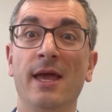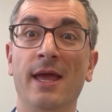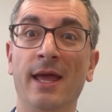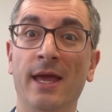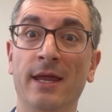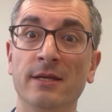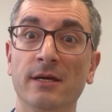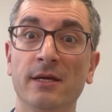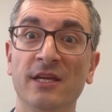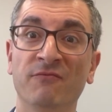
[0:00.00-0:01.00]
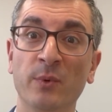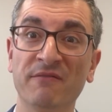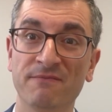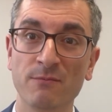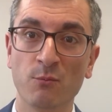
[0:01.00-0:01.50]
And if we
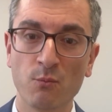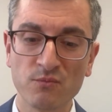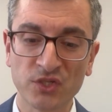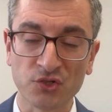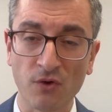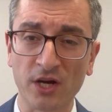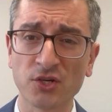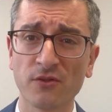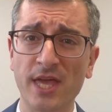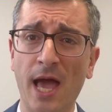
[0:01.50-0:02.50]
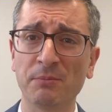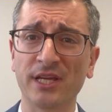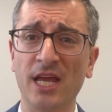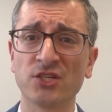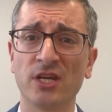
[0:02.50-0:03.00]
structure the
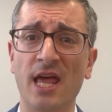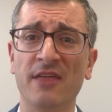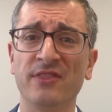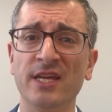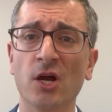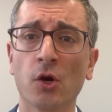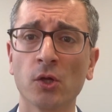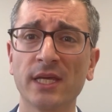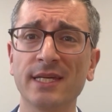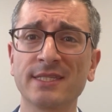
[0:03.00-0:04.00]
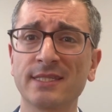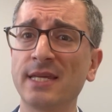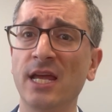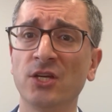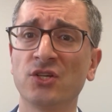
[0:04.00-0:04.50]
application at the earliest
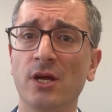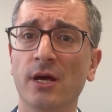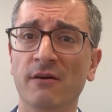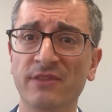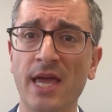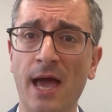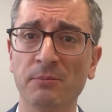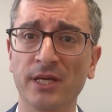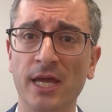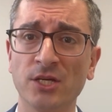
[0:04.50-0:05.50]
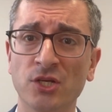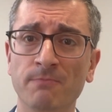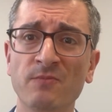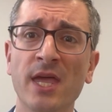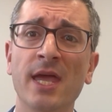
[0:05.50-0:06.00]
stage of the
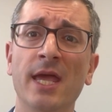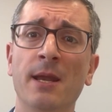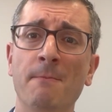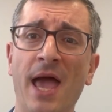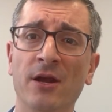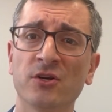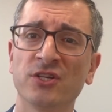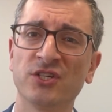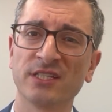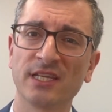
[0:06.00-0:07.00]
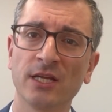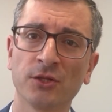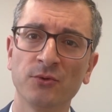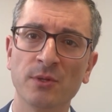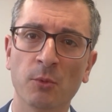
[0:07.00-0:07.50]
application in a manner to just
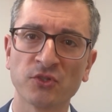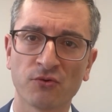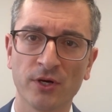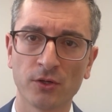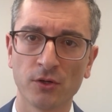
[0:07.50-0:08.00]
include the most critical